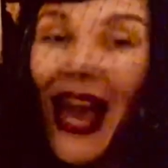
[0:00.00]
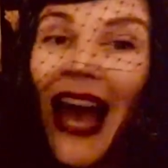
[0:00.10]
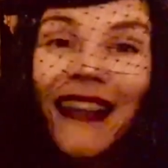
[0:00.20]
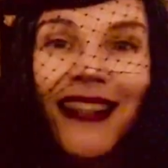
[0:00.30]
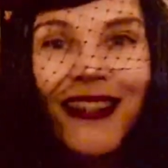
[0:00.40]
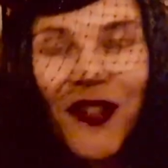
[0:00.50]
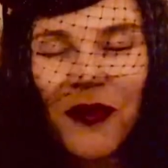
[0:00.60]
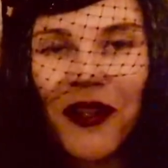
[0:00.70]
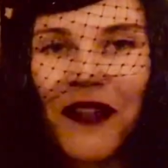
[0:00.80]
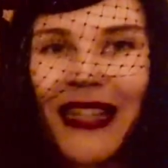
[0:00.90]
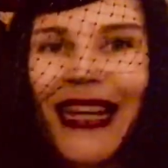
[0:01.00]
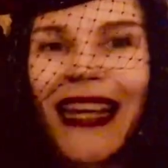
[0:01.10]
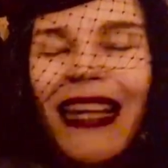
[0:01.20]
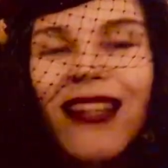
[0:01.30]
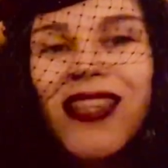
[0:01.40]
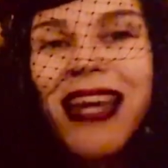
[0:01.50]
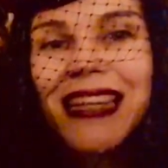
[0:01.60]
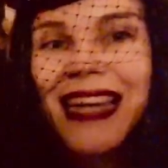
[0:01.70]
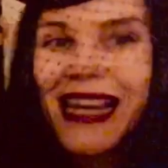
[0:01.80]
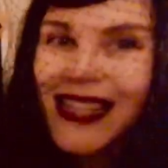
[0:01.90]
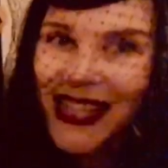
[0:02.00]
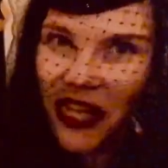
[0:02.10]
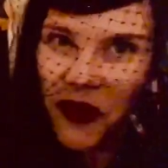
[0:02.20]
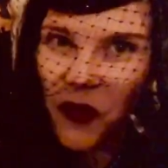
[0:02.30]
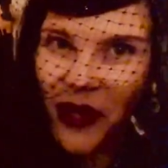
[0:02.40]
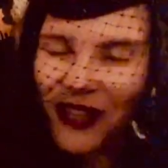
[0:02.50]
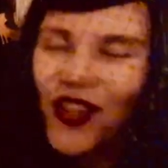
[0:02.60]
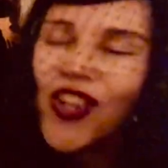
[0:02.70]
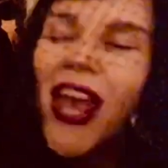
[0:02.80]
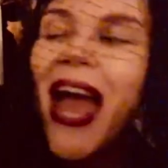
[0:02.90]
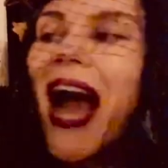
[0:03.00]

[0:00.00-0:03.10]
And then this one over here is Kissing the Witch.